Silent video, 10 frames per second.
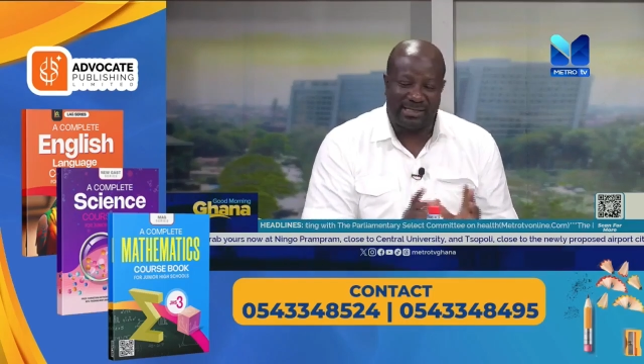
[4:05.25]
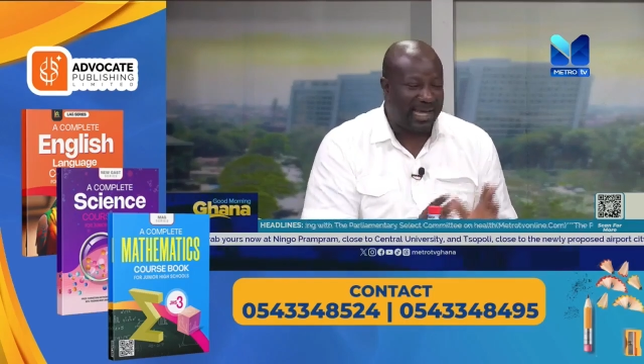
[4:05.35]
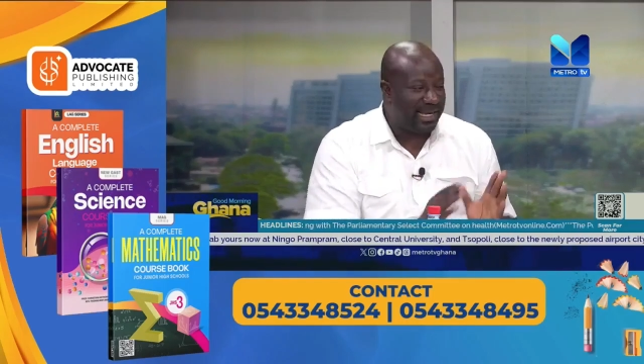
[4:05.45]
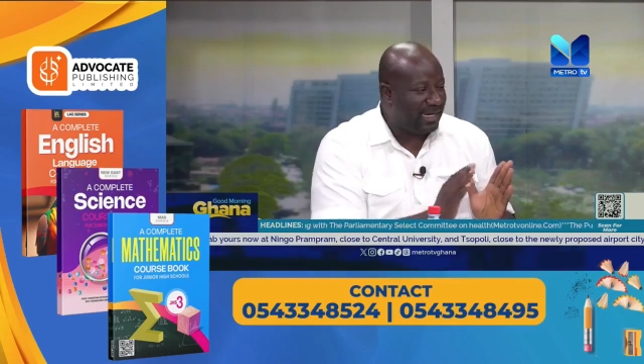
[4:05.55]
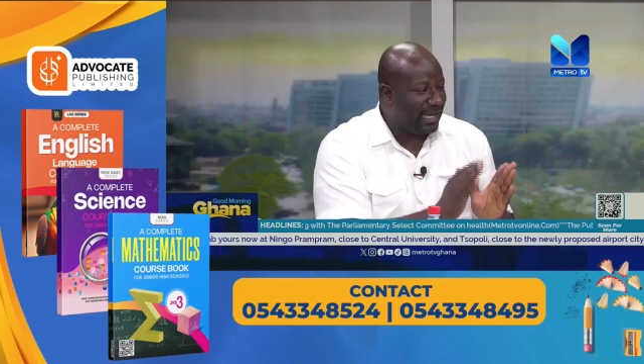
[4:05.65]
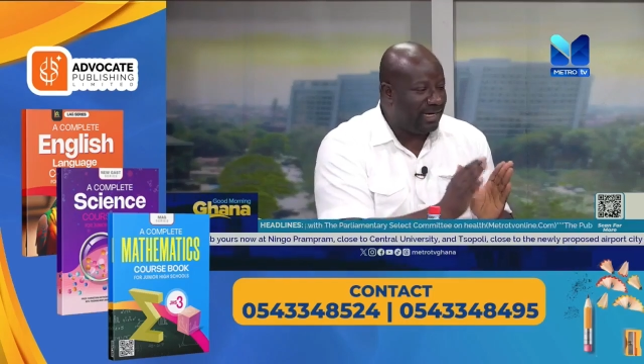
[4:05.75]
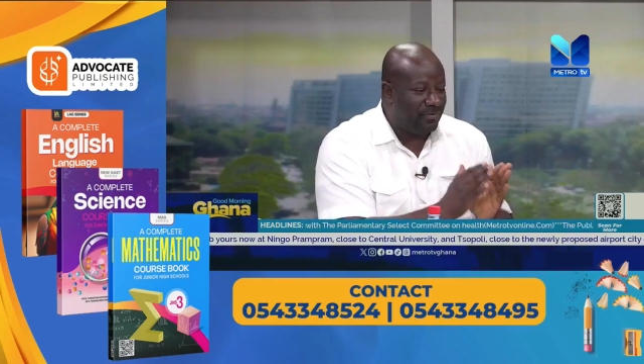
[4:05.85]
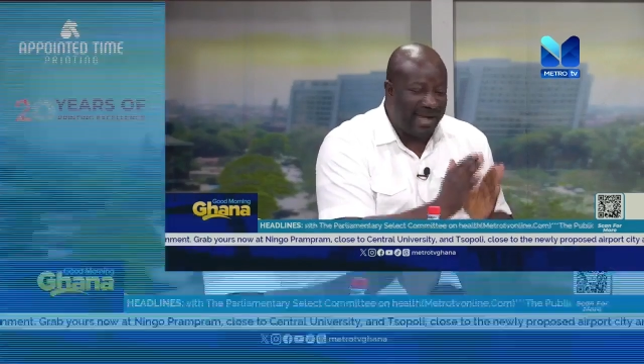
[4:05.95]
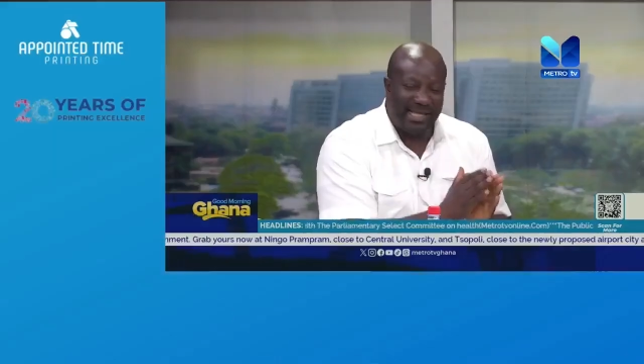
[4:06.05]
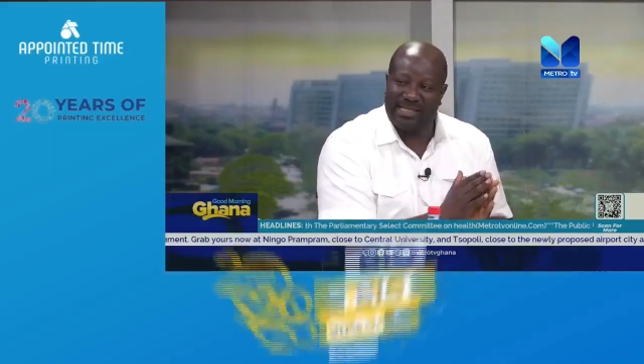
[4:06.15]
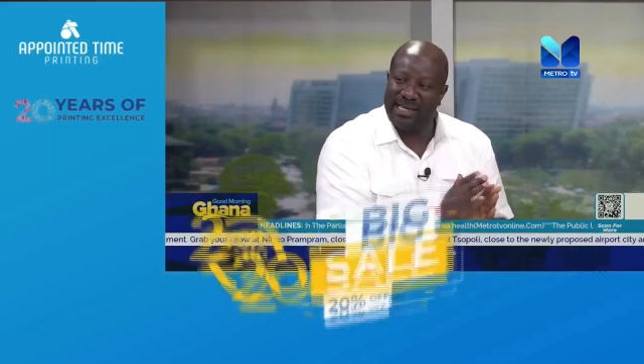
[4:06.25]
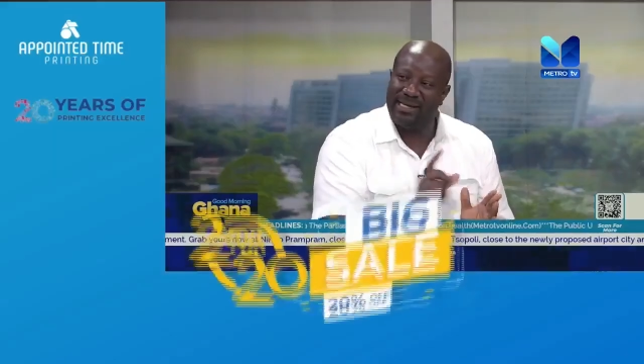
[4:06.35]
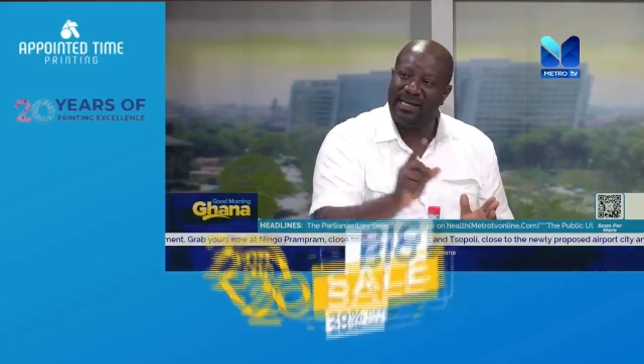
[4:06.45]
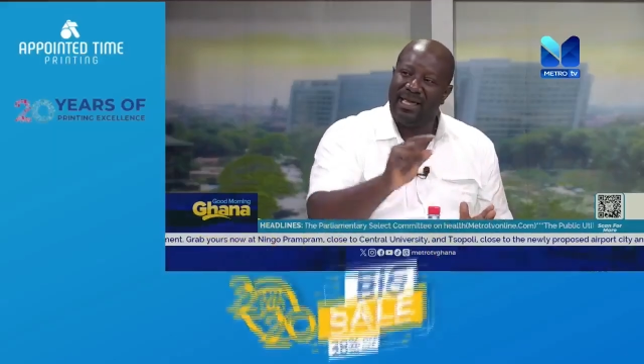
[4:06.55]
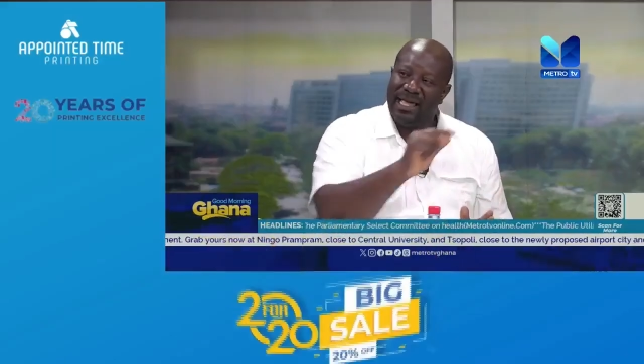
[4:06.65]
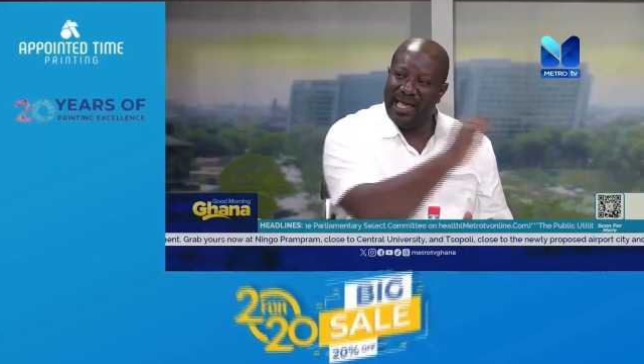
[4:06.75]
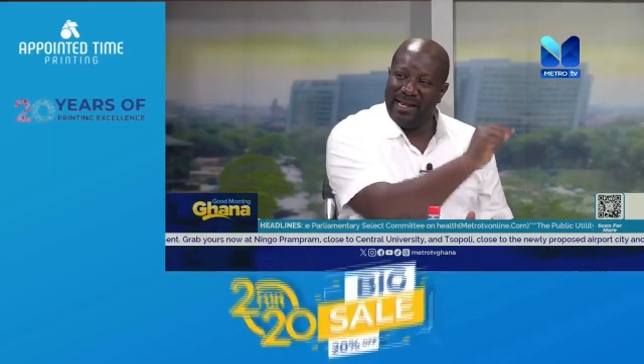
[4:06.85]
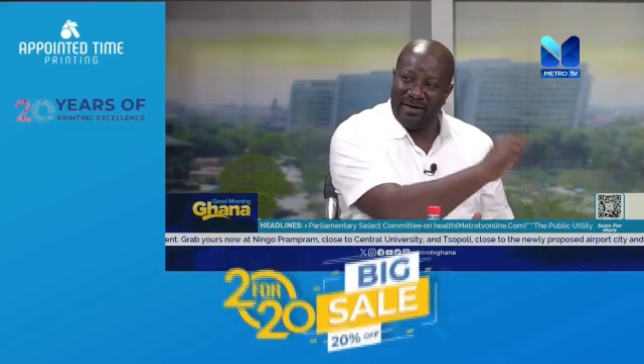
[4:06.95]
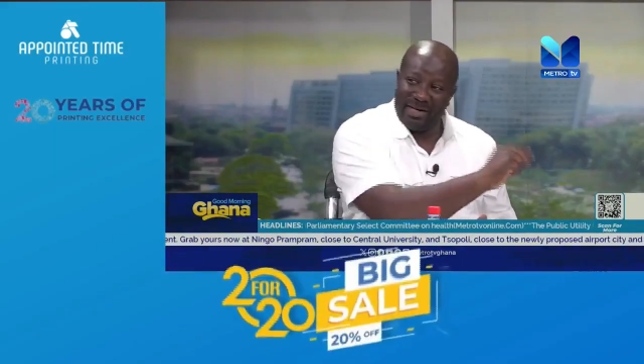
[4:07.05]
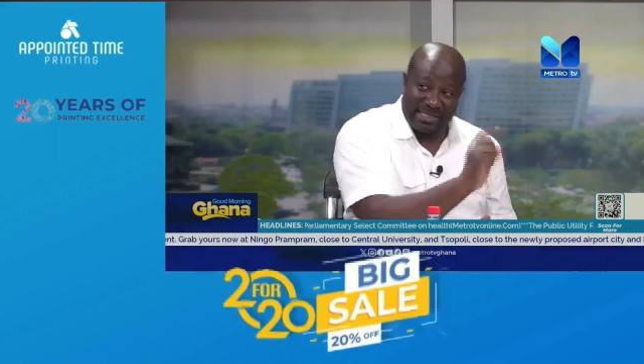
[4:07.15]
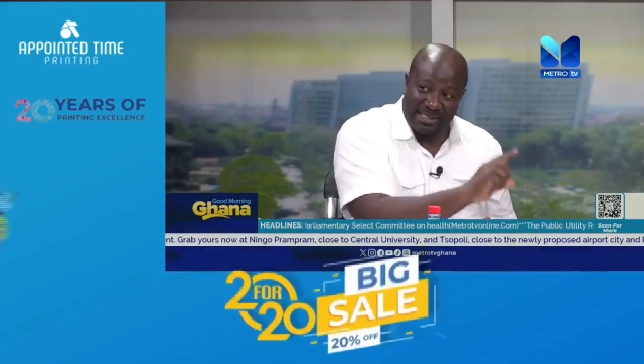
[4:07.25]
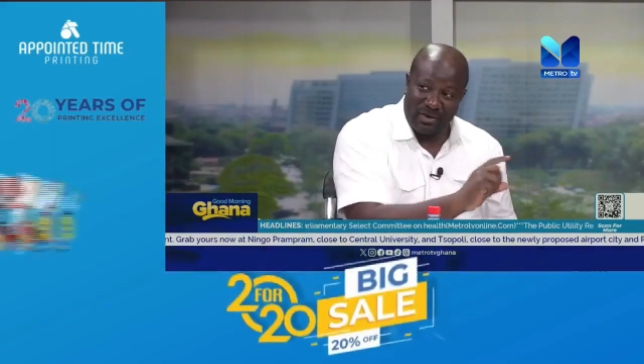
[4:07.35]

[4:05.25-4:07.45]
And the right thing, and listen,